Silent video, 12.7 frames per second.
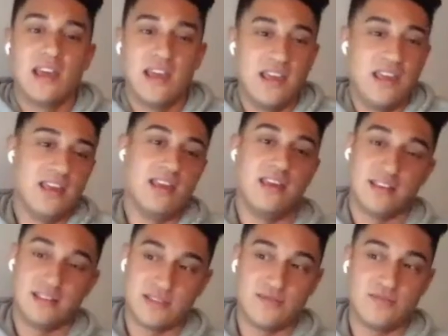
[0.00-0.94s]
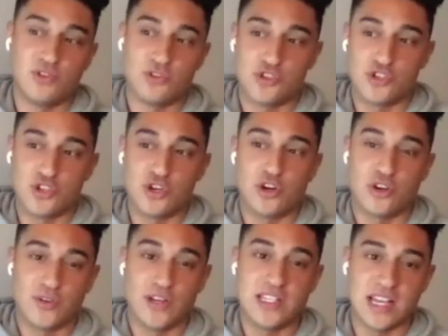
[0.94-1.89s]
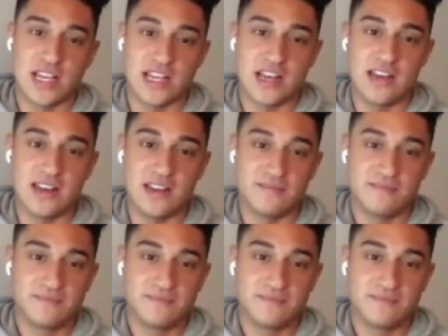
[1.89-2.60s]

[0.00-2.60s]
is for sure it's identity.